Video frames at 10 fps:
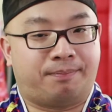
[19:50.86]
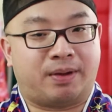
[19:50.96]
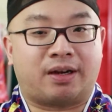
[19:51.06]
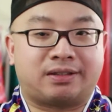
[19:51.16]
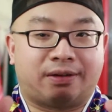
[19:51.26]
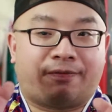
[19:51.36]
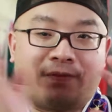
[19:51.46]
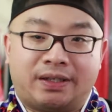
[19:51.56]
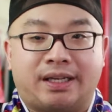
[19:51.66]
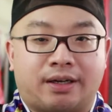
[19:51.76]
because the
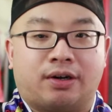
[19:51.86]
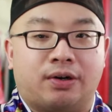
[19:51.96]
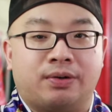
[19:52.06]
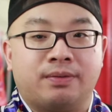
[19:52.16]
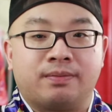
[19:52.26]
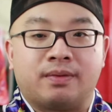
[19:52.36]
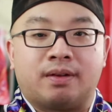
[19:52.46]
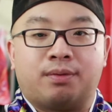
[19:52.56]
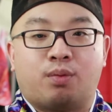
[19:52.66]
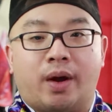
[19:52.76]
physical
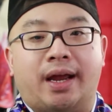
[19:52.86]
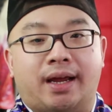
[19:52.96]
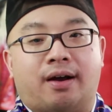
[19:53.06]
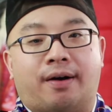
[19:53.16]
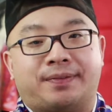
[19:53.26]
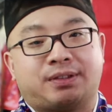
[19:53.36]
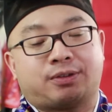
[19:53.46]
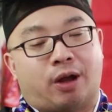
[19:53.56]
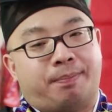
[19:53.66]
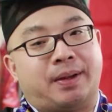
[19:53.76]
way of
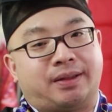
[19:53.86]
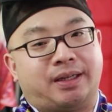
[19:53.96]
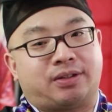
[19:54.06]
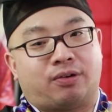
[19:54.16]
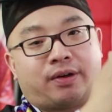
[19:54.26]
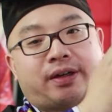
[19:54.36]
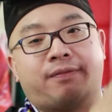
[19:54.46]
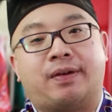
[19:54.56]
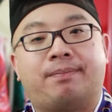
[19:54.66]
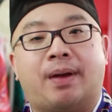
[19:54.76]
stopping this or
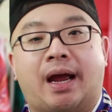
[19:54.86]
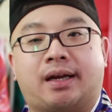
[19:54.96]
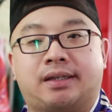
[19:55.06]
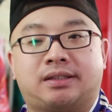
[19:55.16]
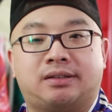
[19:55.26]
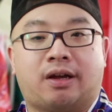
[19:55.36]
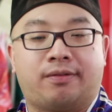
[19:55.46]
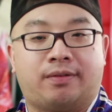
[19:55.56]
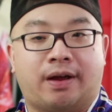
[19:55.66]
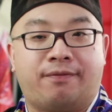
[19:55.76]
giving back is
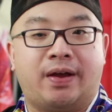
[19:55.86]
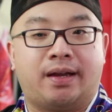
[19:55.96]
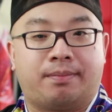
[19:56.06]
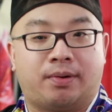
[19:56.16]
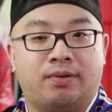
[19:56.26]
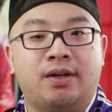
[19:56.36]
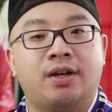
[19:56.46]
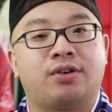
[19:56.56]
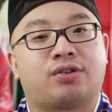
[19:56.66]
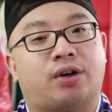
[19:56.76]
not available.
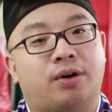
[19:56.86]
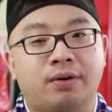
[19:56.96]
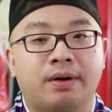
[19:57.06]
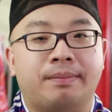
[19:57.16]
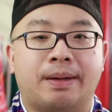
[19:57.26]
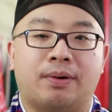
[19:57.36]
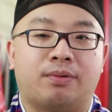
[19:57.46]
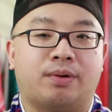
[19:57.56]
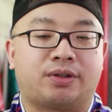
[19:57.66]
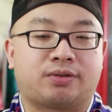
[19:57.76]
So people
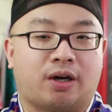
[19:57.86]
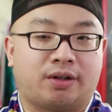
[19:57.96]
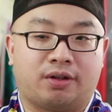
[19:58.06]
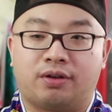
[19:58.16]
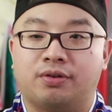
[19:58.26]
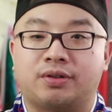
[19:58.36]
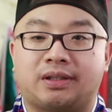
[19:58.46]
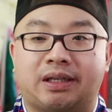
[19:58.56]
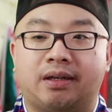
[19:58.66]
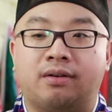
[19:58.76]
will start to use
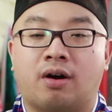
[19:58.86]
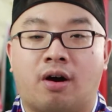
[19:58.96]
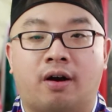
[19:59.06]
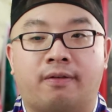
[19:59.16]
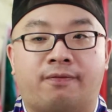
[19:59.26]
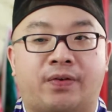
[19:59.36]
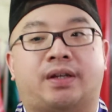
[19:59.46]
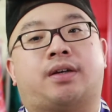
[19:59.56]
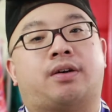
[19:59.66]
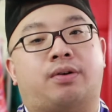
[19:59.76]
the
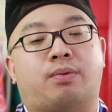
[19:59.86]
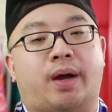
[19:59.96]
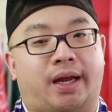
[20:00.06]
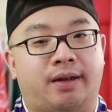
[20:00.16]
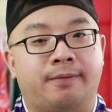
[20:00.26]
non-physical way,